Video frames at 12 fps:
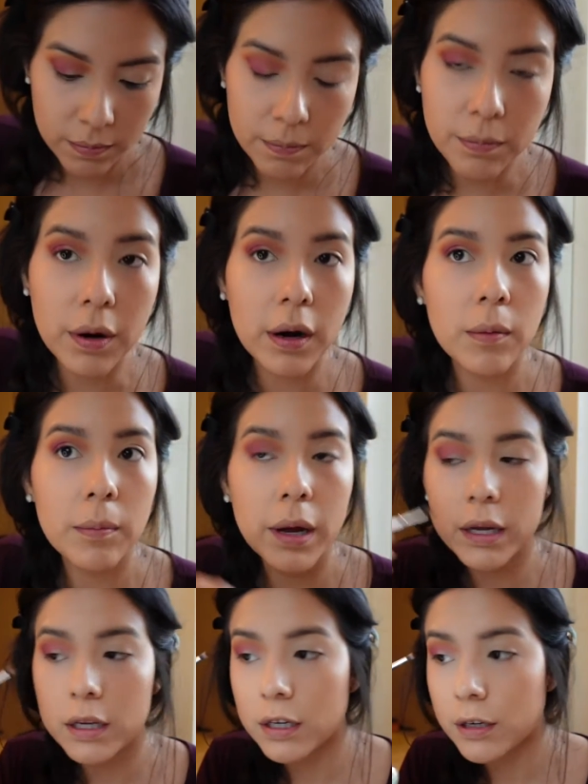brown
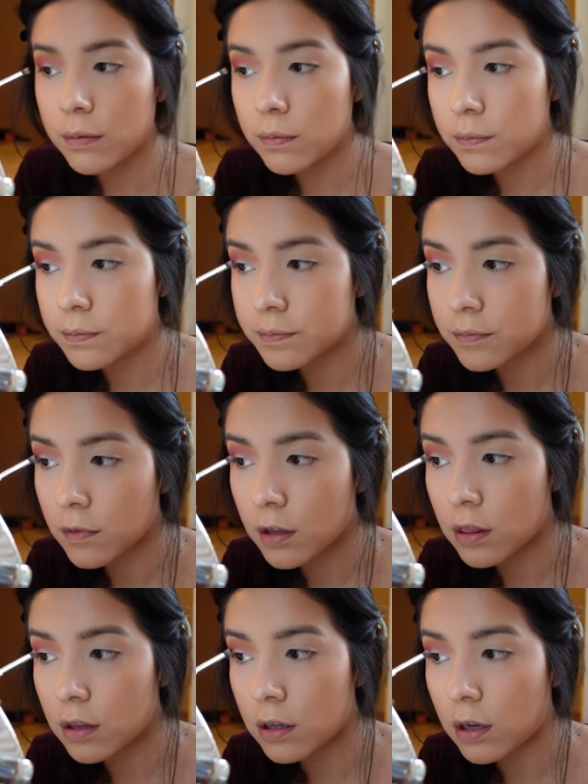back here
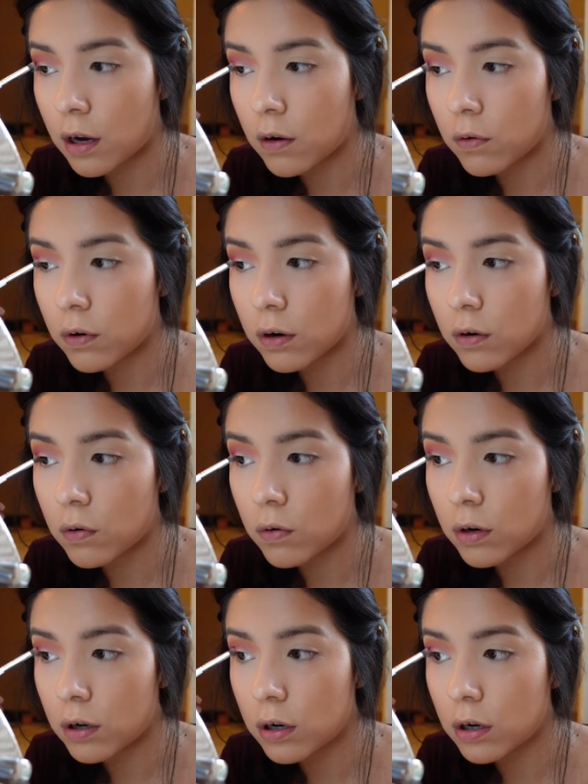in the outer
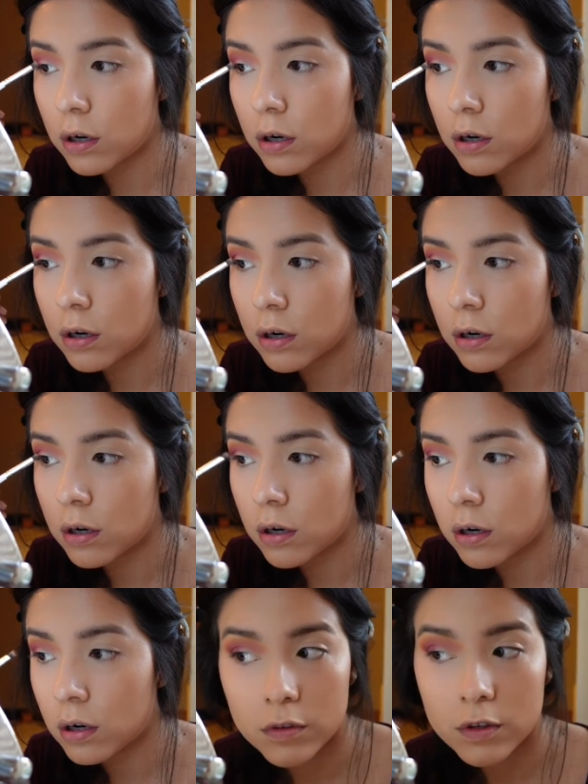corner
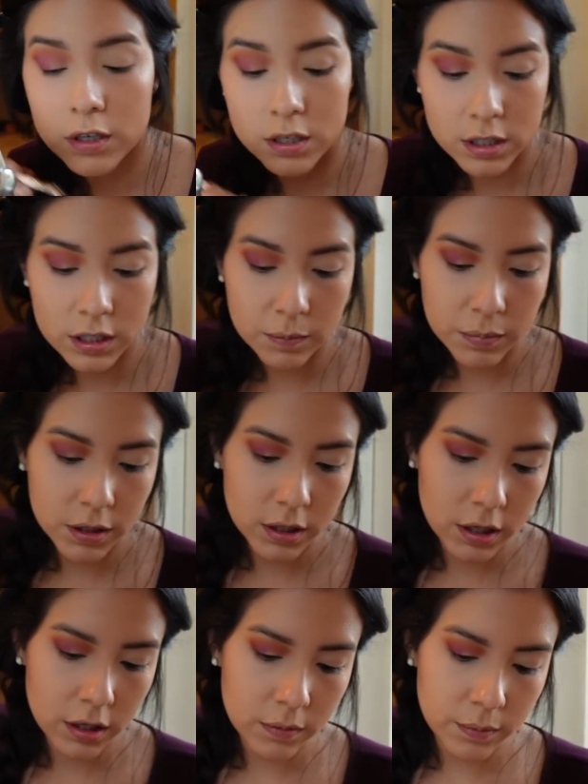to deepen it
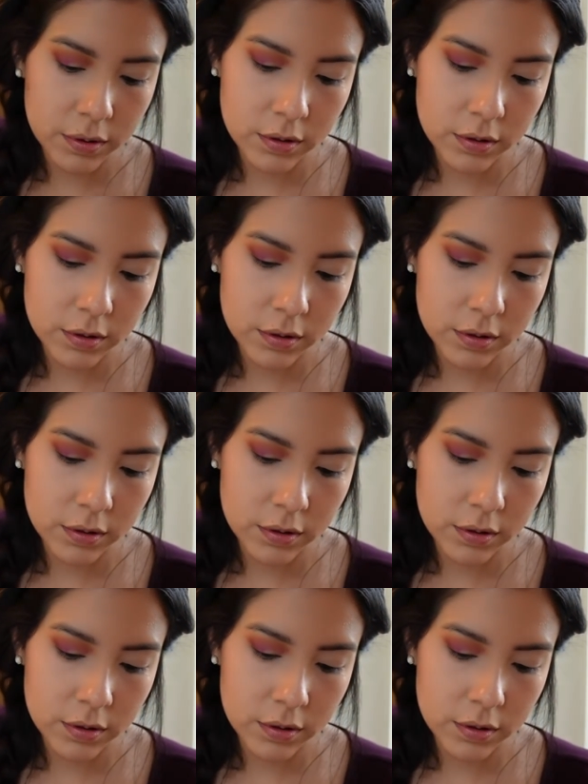up.